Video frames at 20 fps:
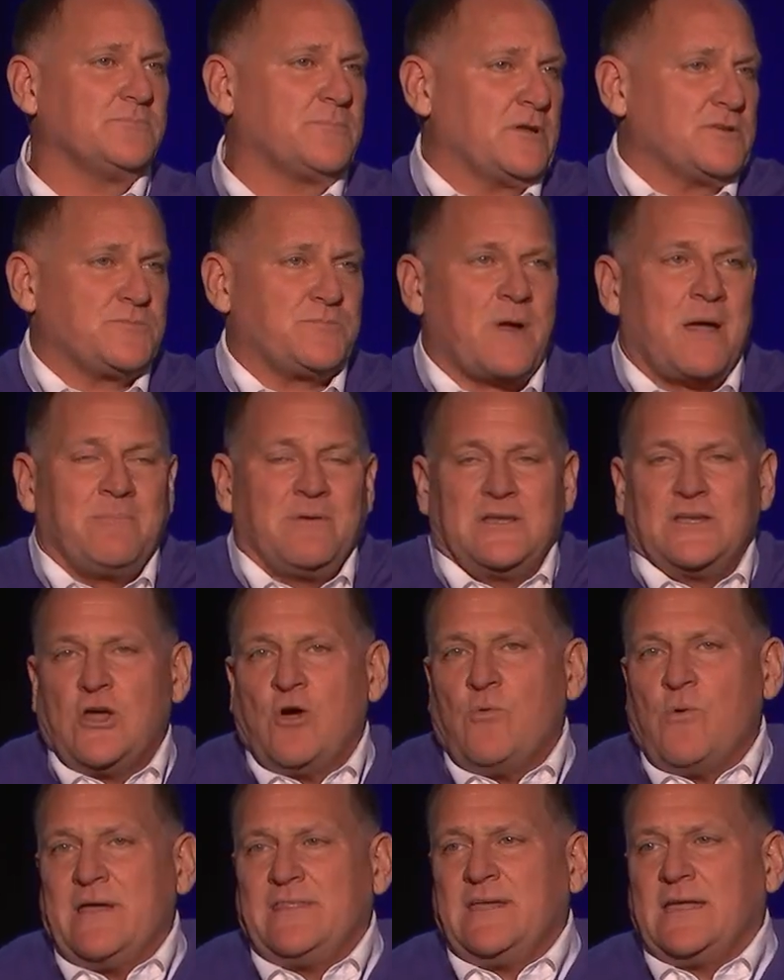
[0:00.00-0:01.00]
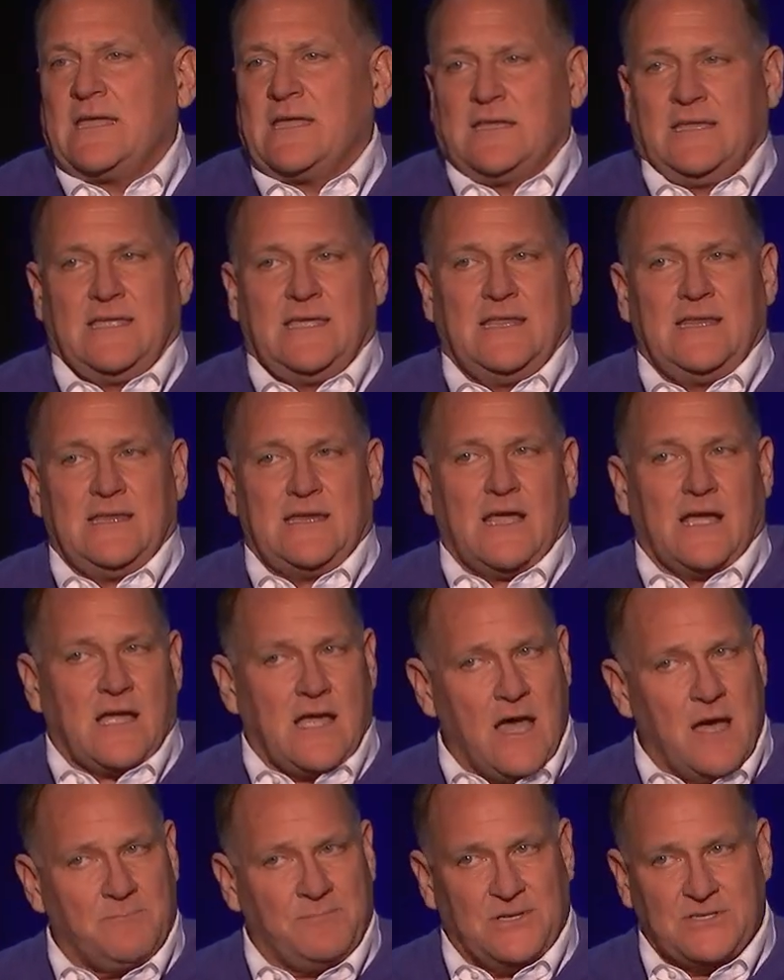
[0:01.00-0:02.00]
There's probably no way they can get it
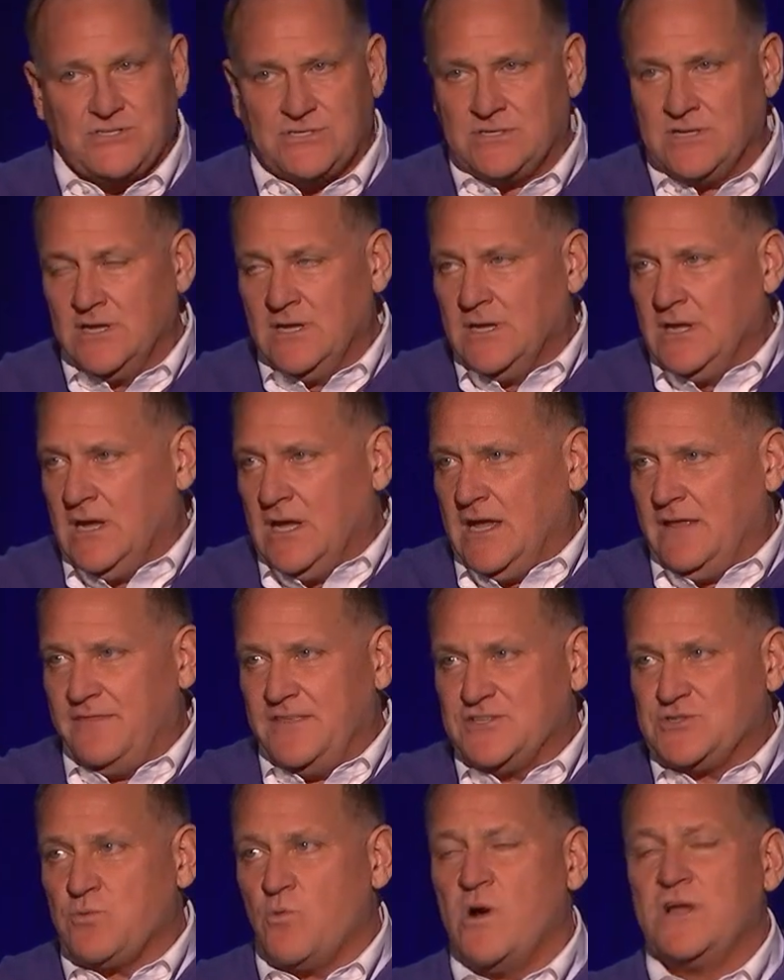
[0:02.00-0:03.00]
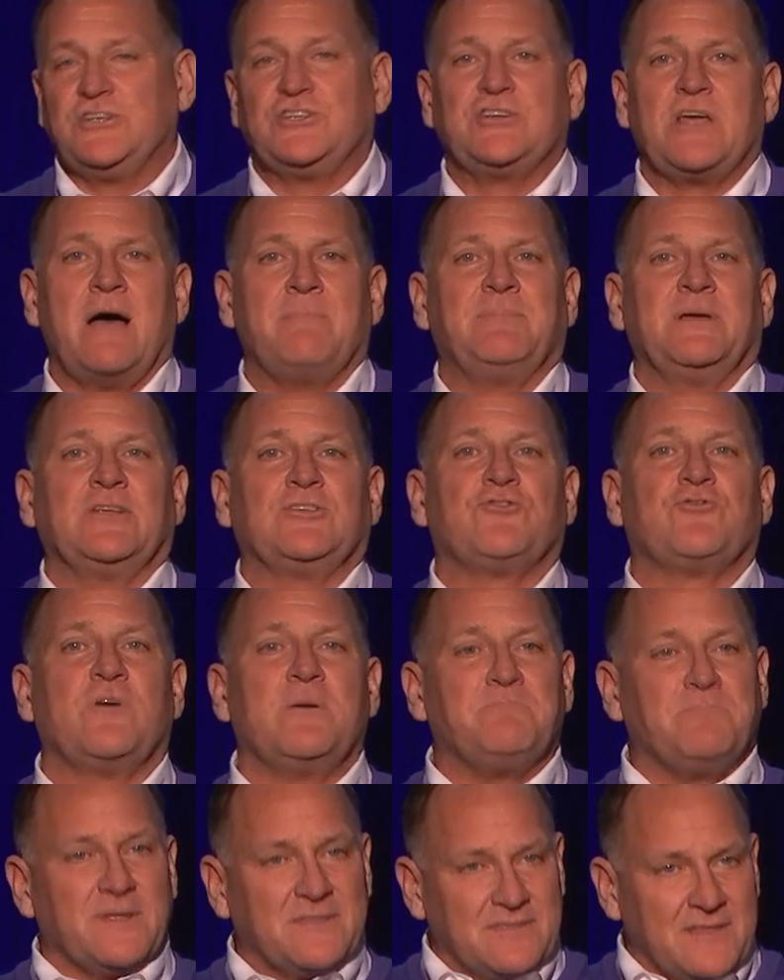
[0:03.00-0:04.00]
accomplished in this one shopping
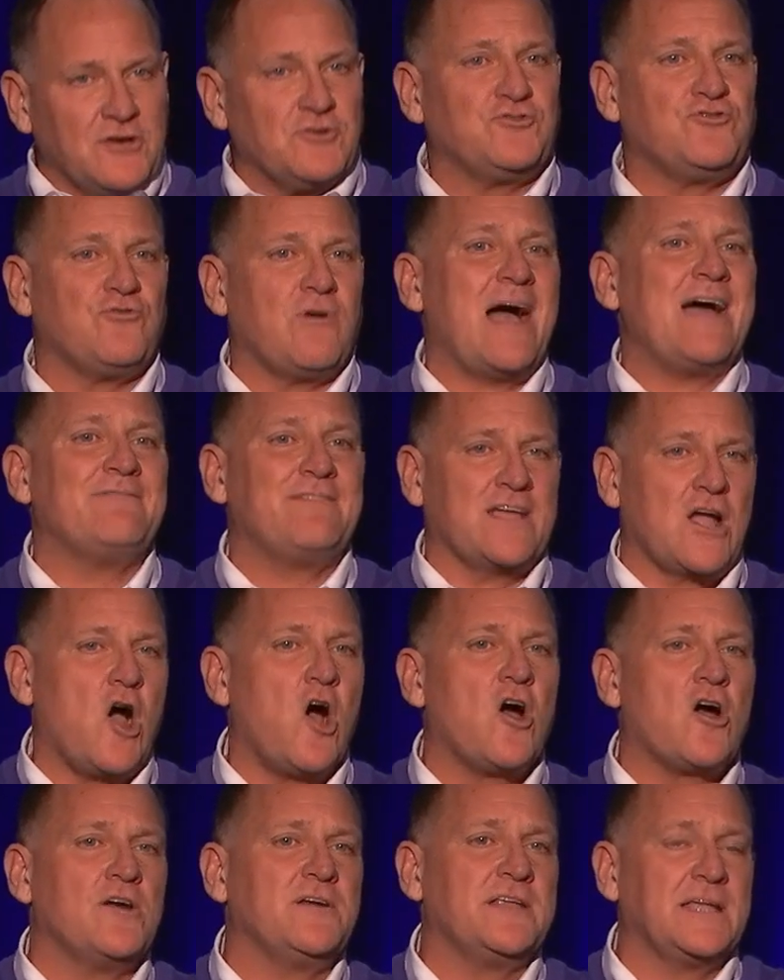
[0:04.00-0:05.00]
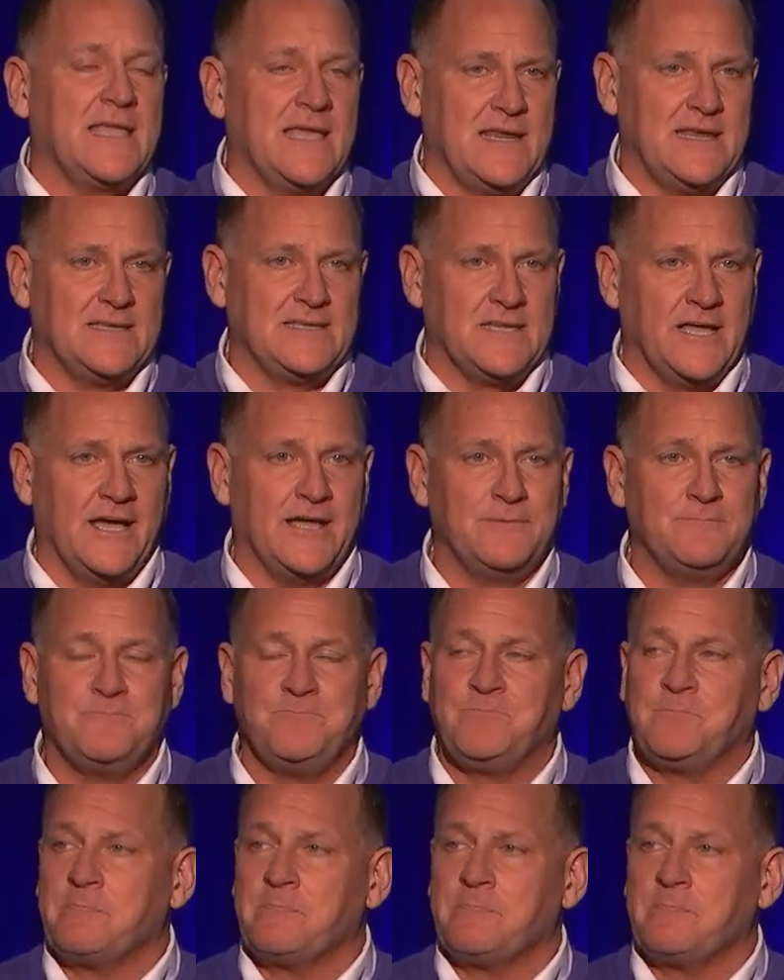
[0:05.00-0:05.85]
trip, but they're driving hard to get it done.